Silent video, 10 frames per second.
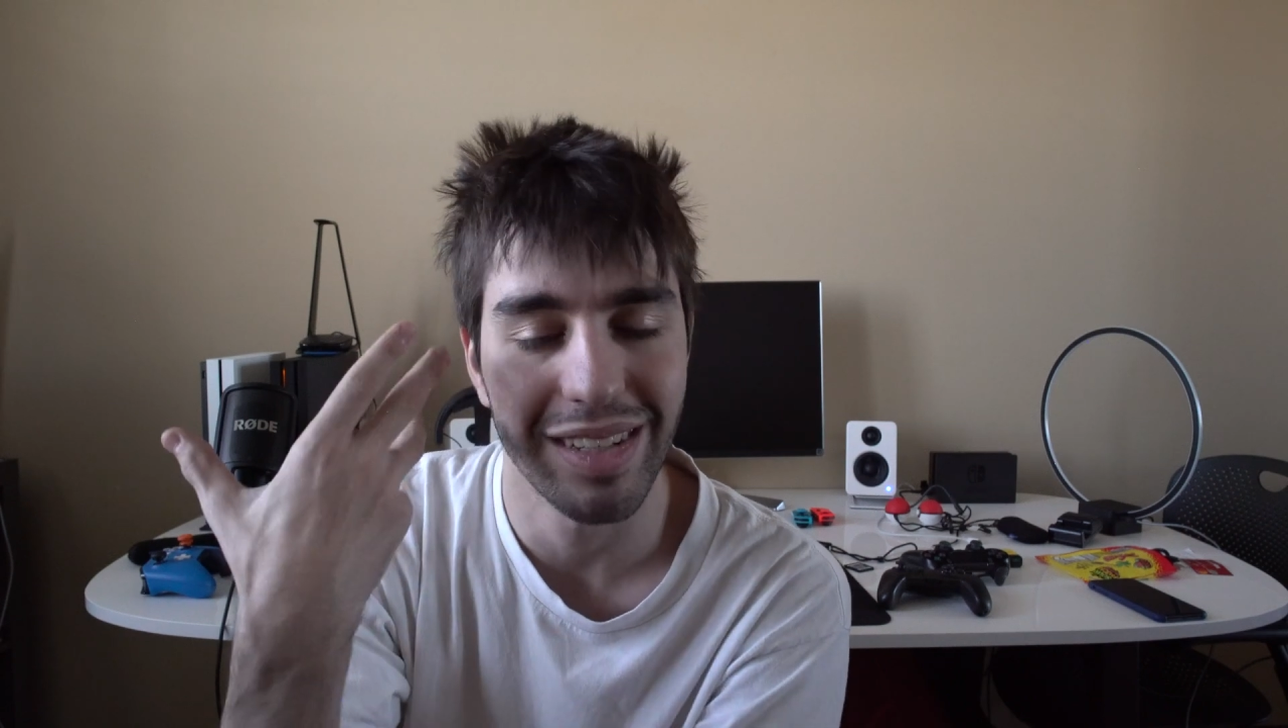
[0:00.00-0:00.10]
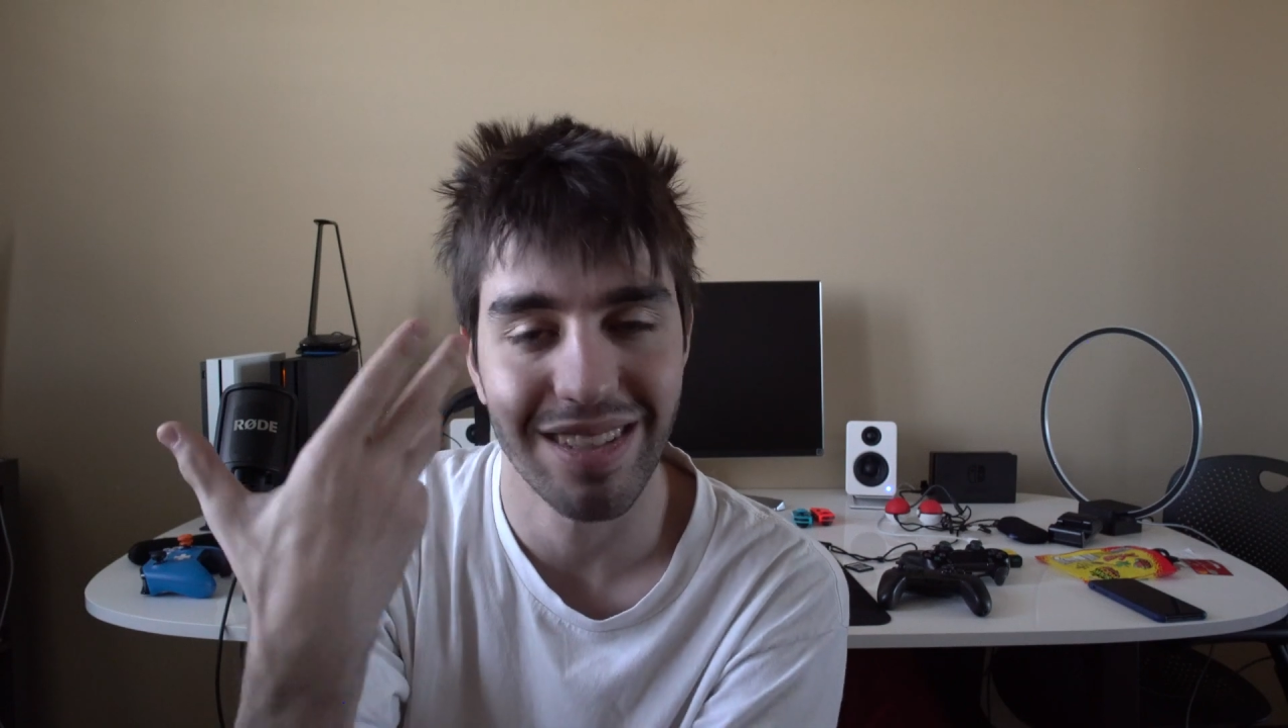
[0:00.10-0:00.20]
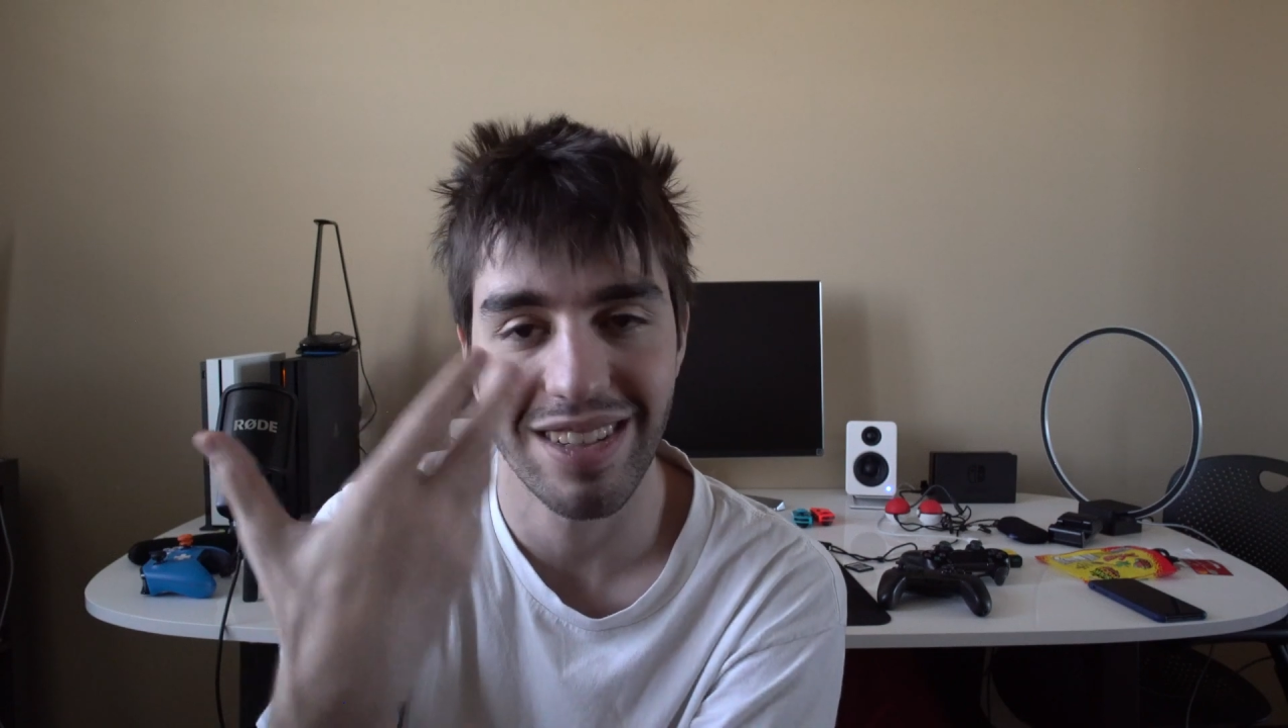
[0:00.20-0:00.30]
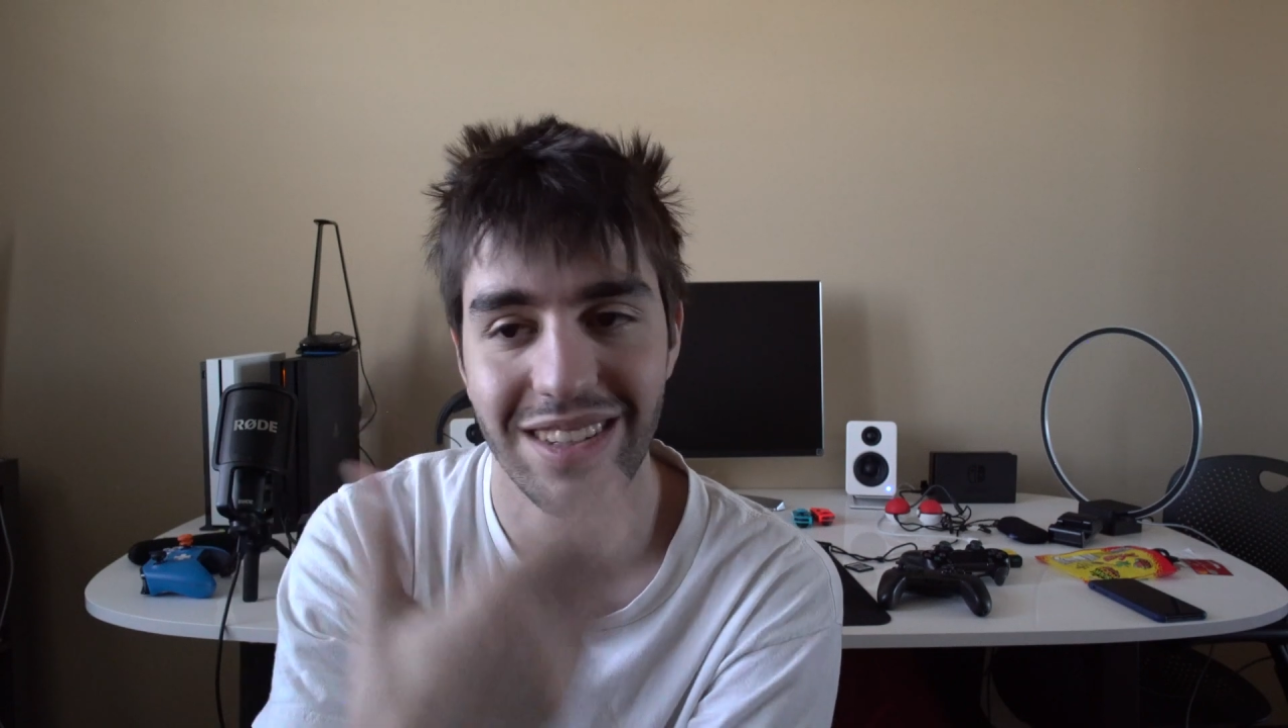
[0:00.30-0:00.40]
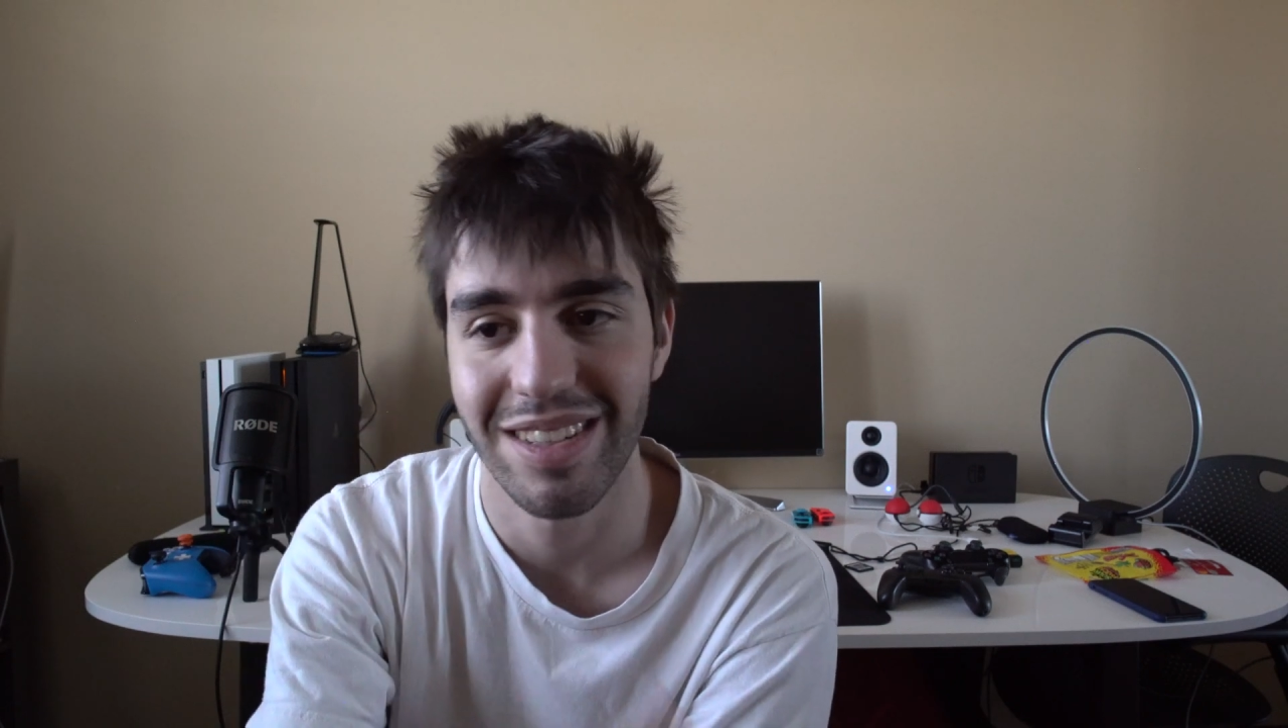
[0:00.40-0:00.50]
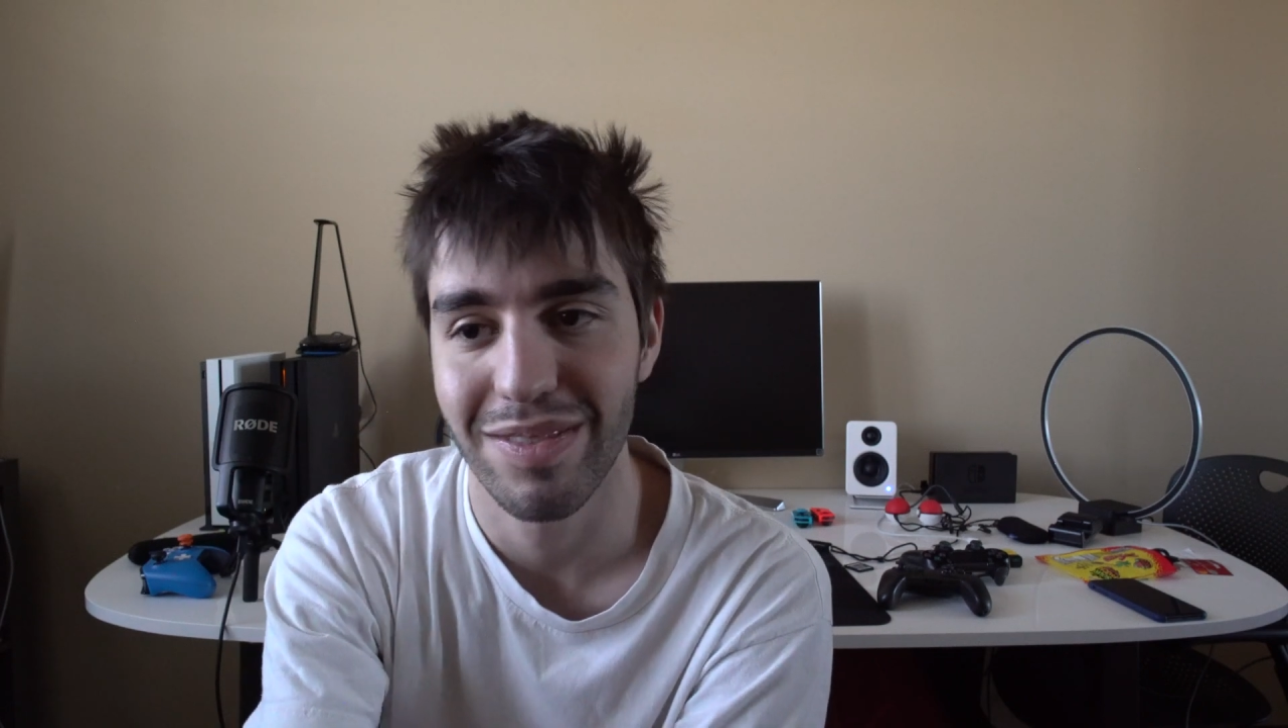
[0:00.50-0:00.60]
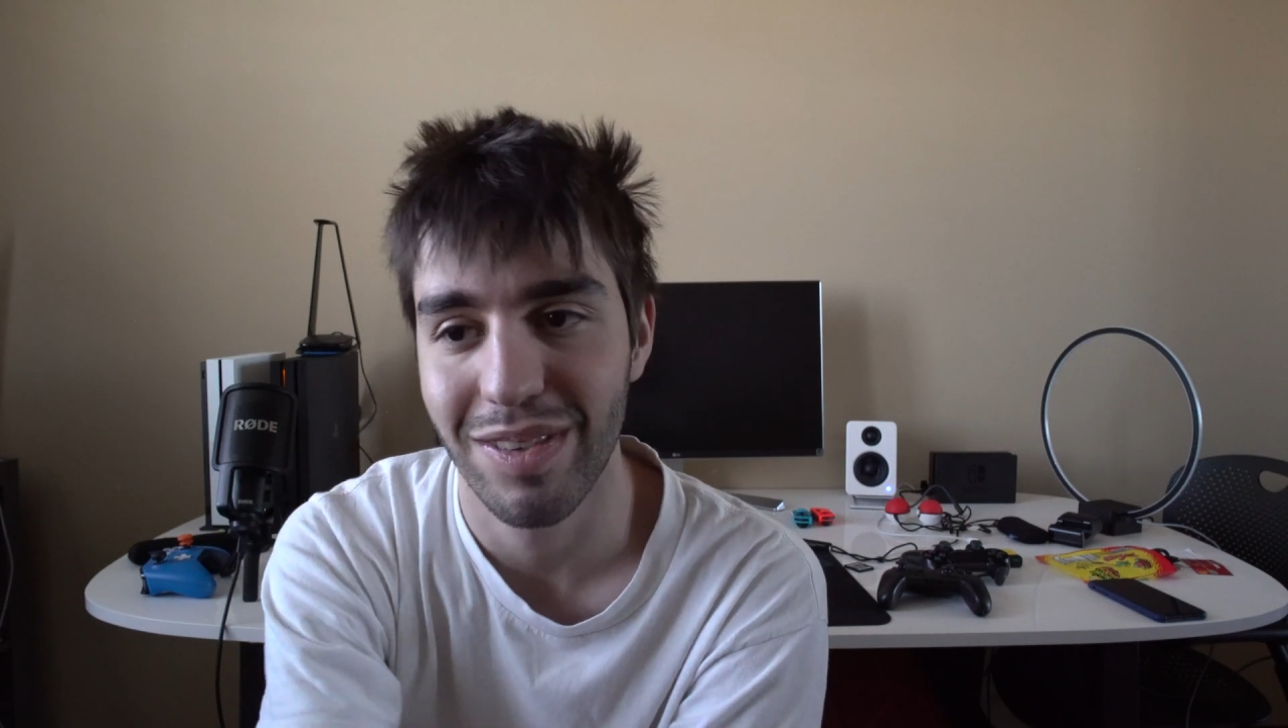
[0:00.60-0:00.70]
it's called.